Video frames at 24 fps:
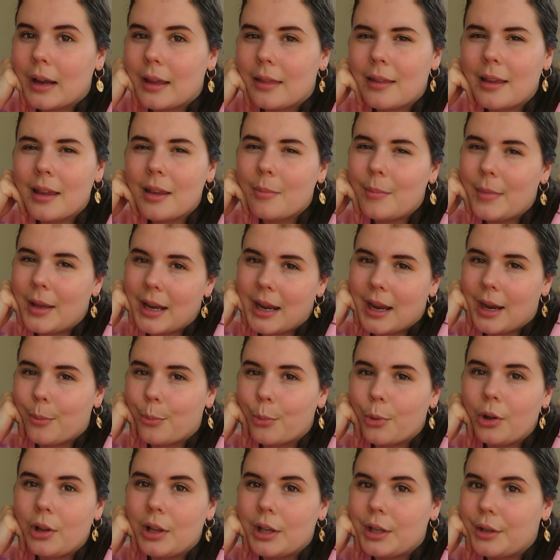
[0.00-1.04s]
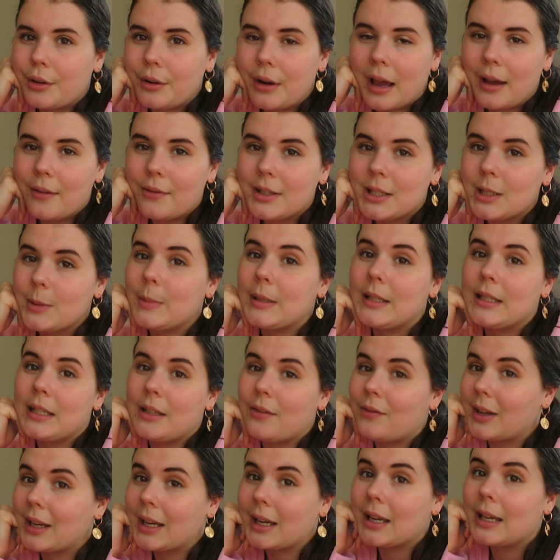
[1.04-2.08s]
I think mid-April. I don't have a
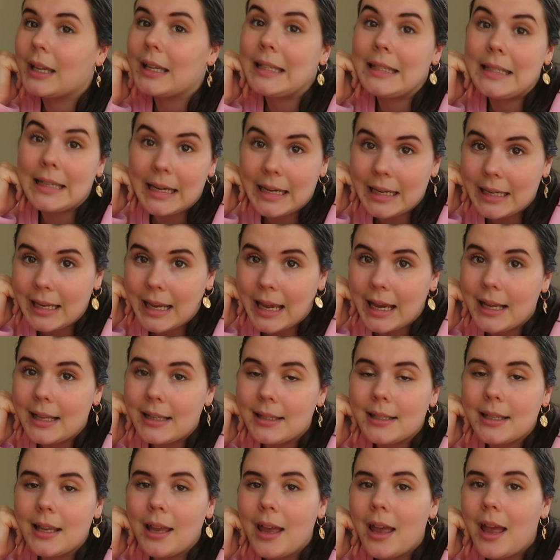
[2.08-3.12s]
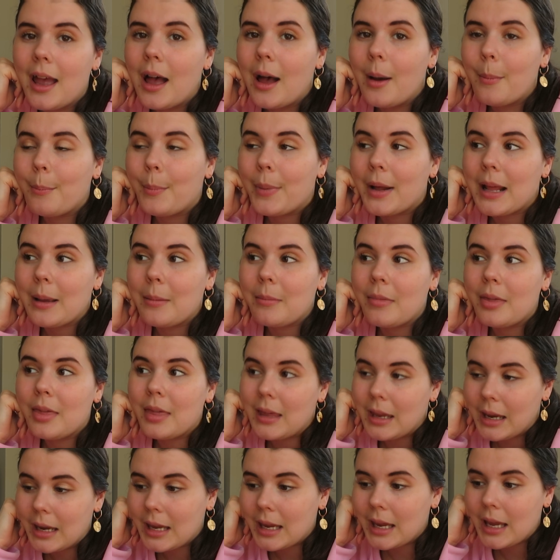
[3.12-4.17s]
specific date yet, but I'm
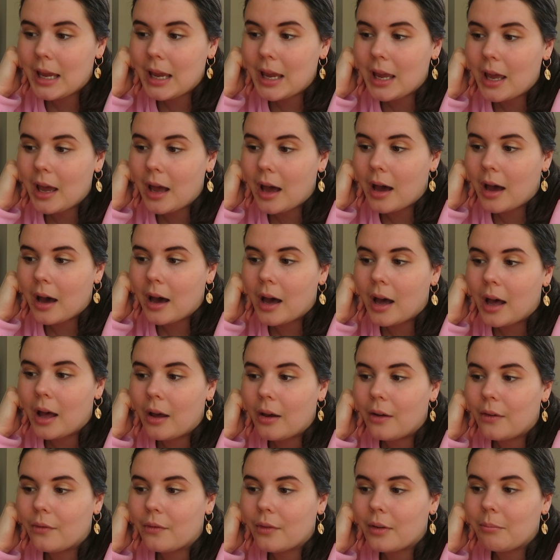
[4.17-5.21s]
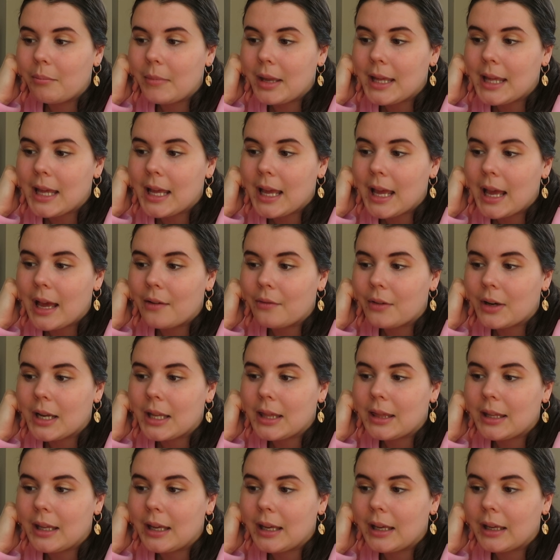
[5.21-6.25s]
thinking of making
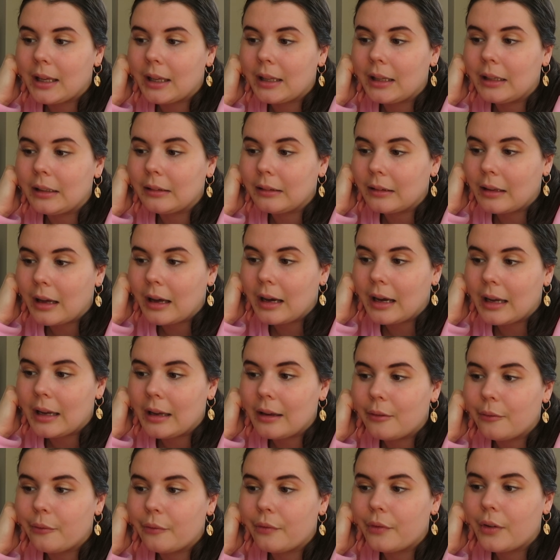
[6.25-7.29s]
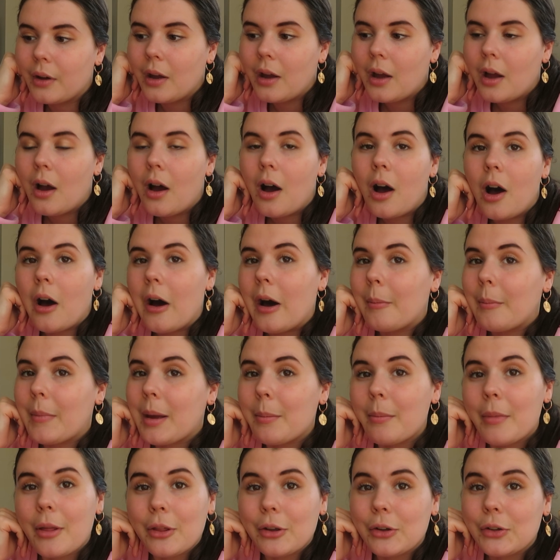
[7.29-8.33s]
everything live on my
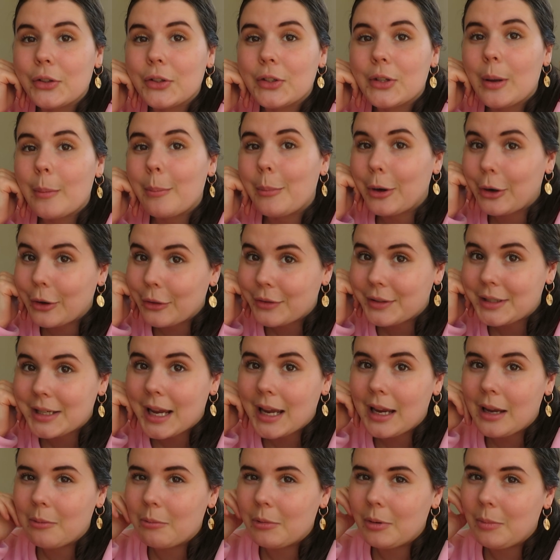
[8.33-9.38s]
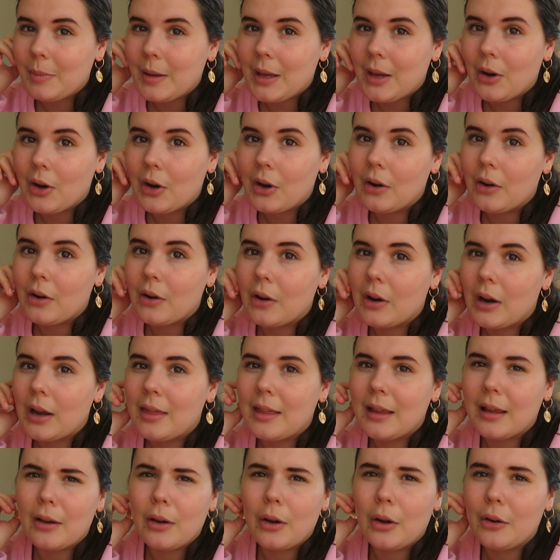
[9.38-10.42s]
mother's birthday. It would be her, I
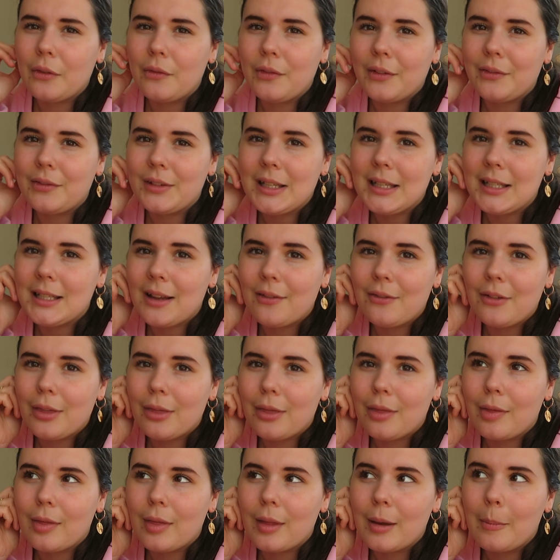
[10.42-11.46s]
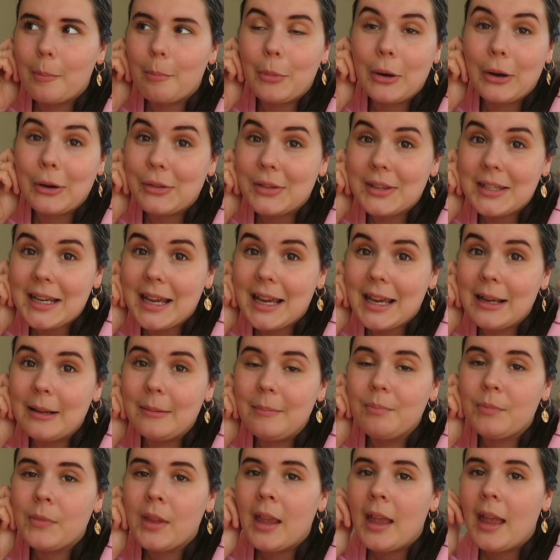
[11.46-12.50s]
think her fifty-seventh
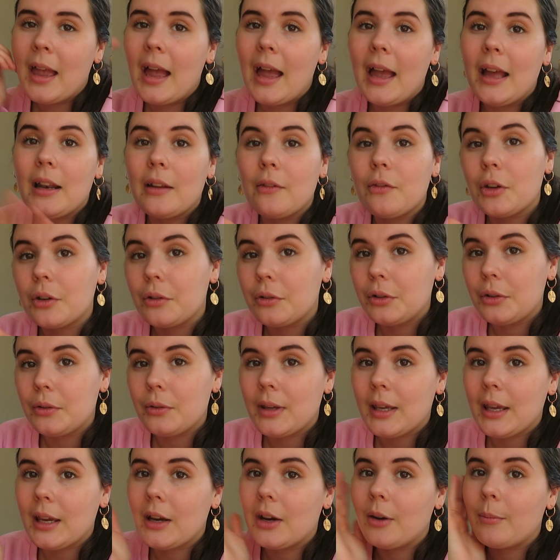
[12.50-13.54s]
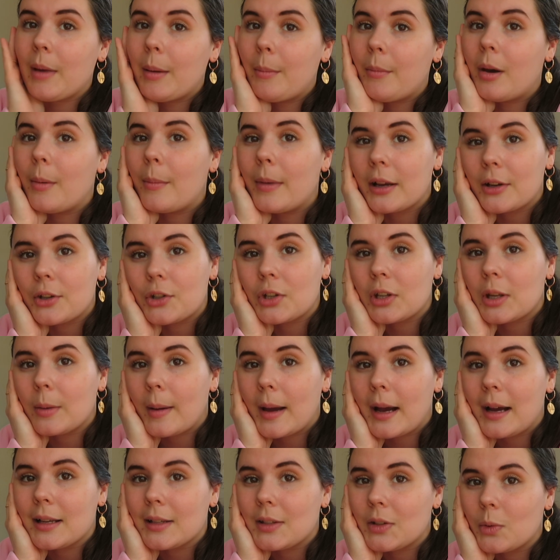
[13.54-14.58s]
birthday. And if you're new here, my mom actually
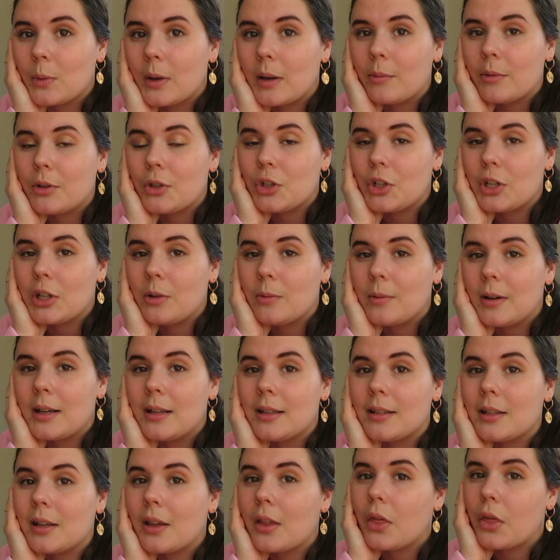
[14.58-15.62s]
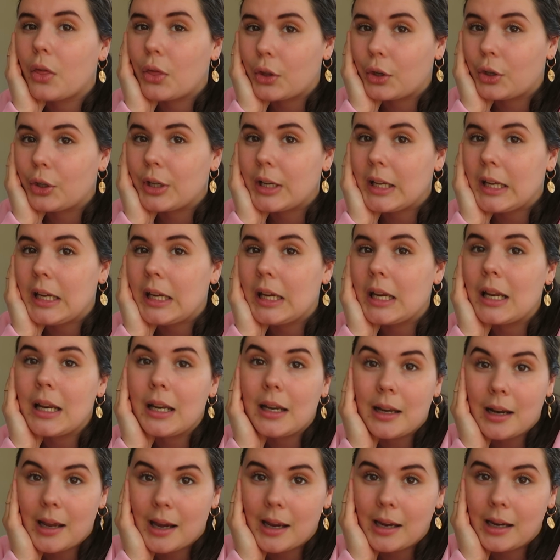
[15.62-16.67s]
passed away when she was
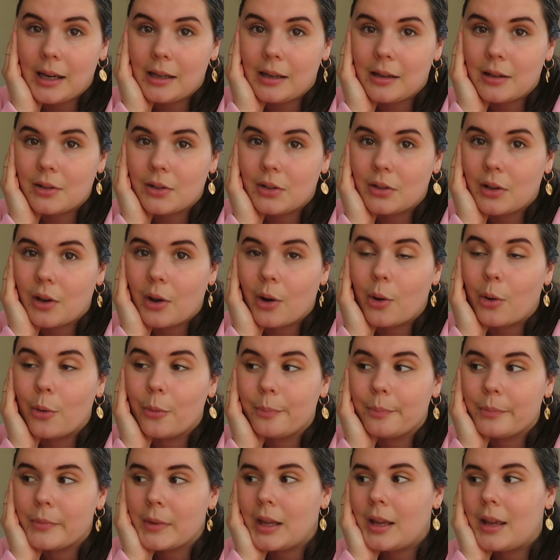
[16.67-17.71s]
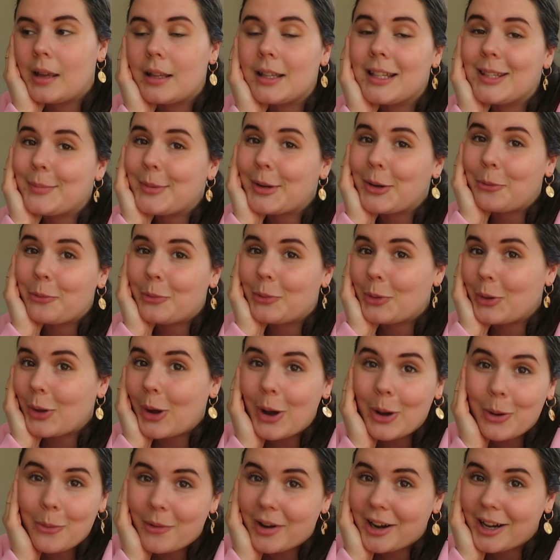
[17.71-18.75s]
thirty-nine. So it's been a
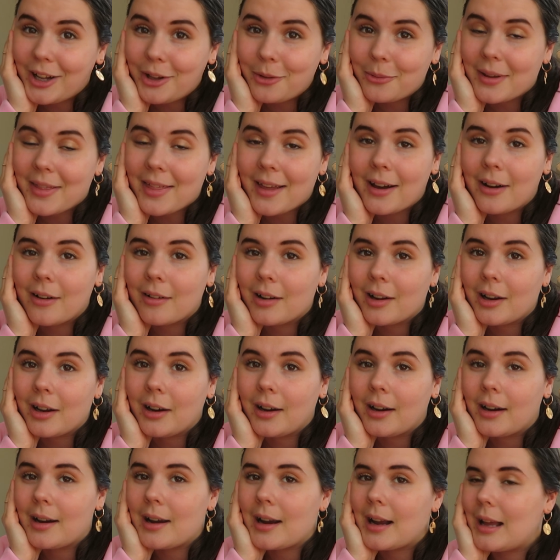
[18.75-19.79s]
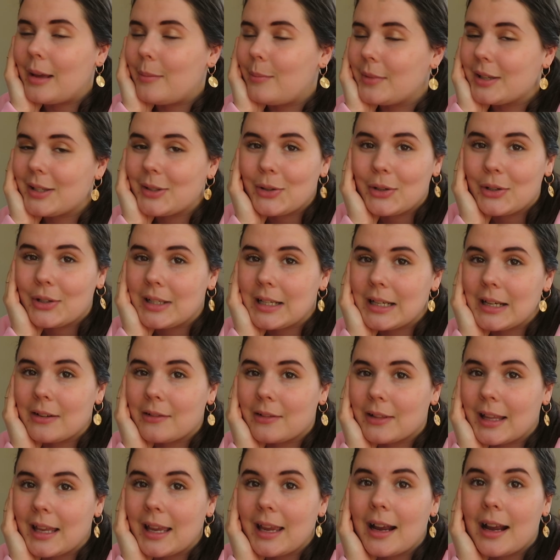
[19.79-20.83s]
long while without her. I miss her
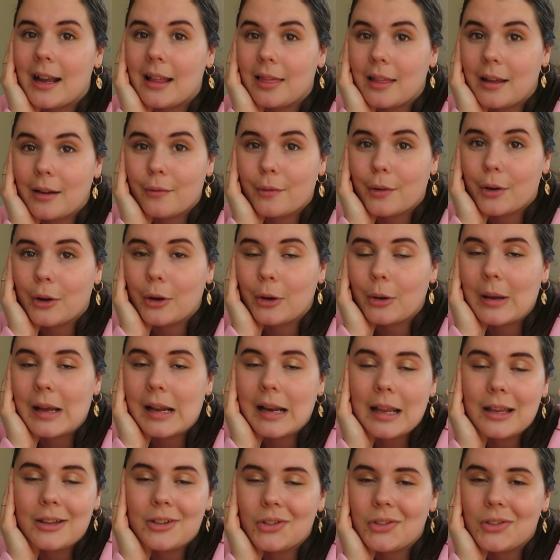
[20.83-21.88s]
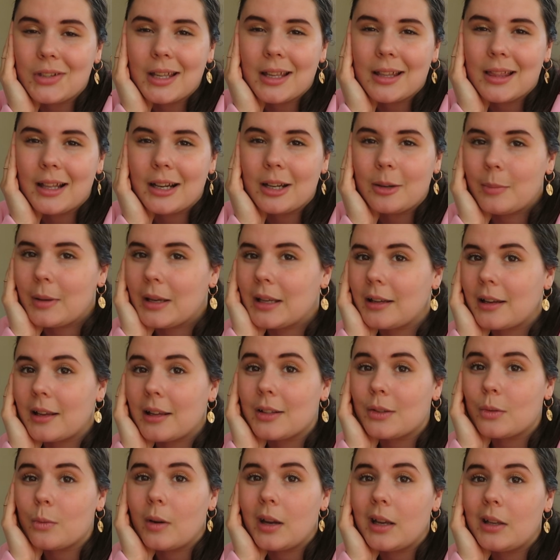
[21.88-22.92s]
dearly. I love her. And I just think that it'd be a
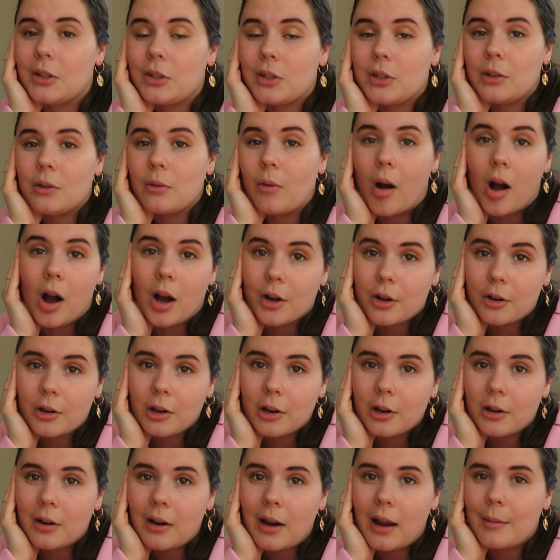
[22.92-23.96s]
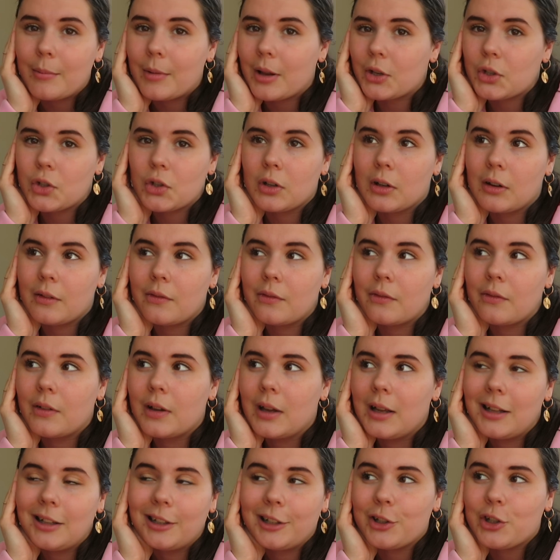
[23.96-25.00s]
nice way to honor her. I'm not sure if
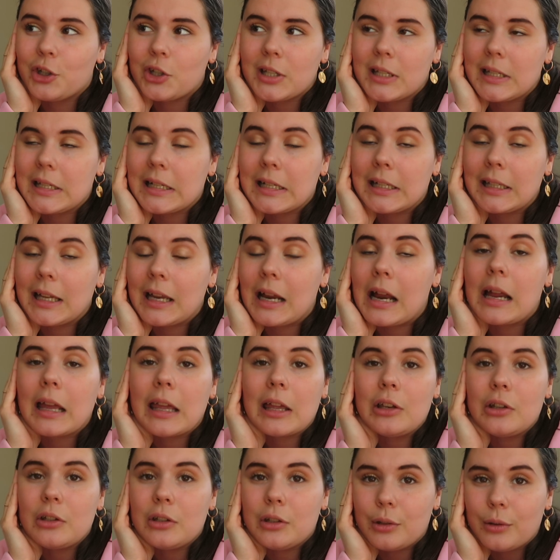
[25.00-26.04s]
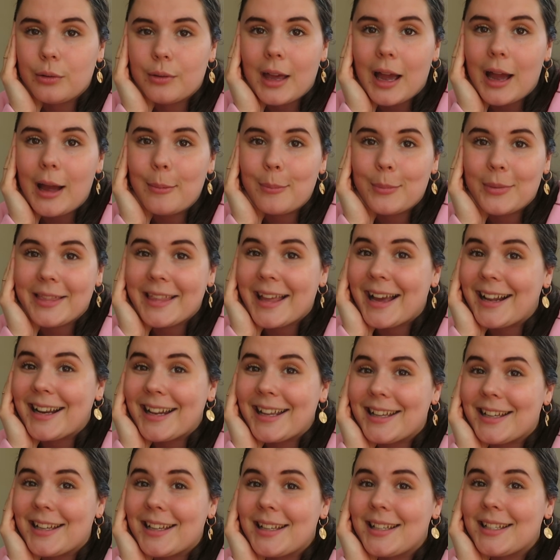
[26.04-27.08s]
logistically I can do that, but that
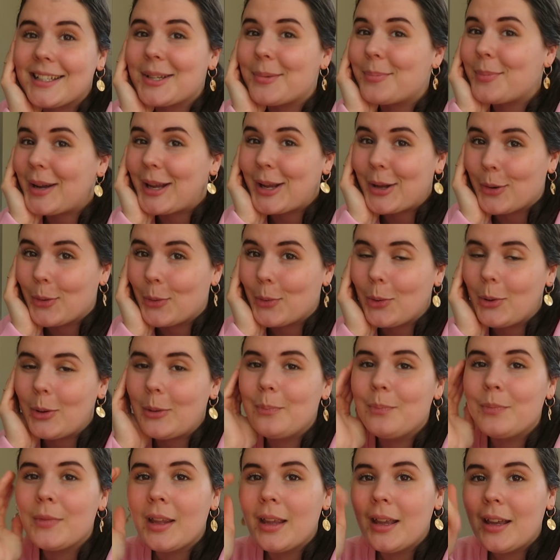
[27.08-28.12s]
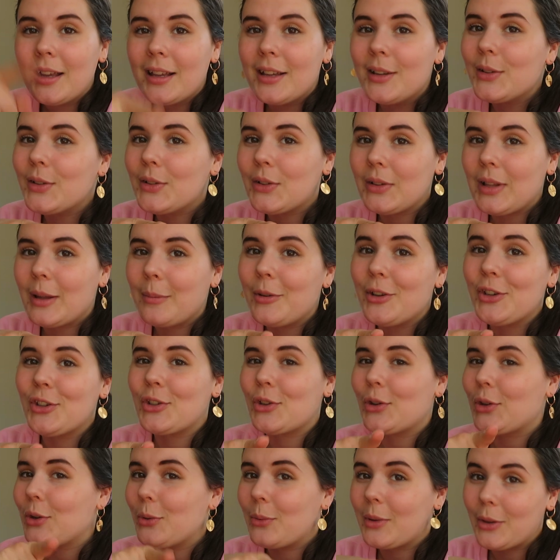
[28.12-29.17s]
is my goal. So let me
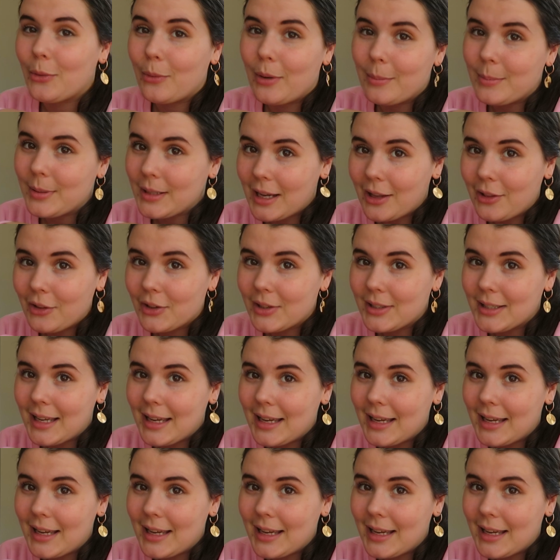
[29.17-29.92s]
show you what the website looks